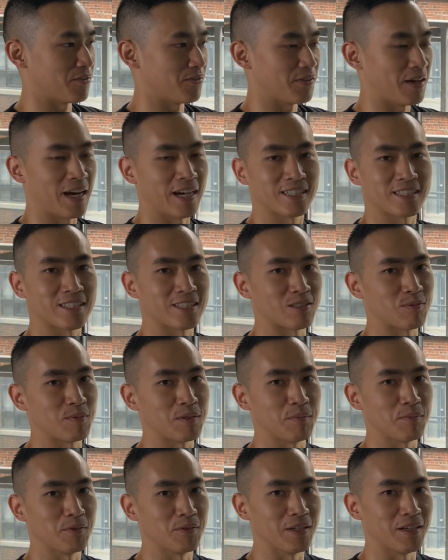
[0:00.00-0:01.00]
fastest
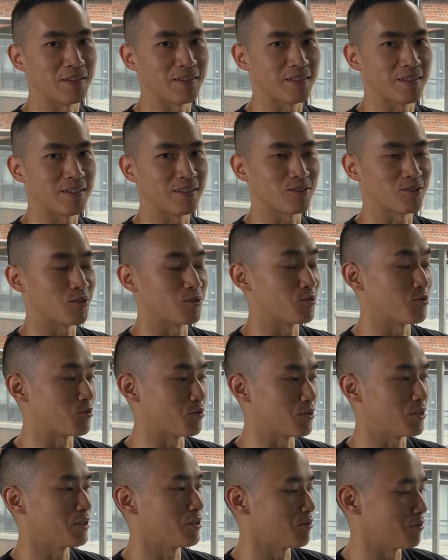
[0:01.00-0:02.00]
people out there. So it's
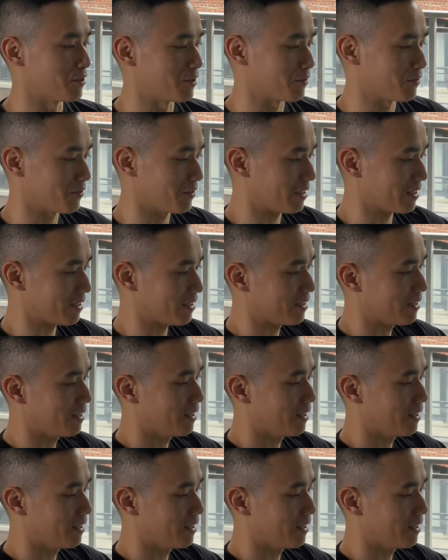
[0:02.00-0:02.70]
really, really fun.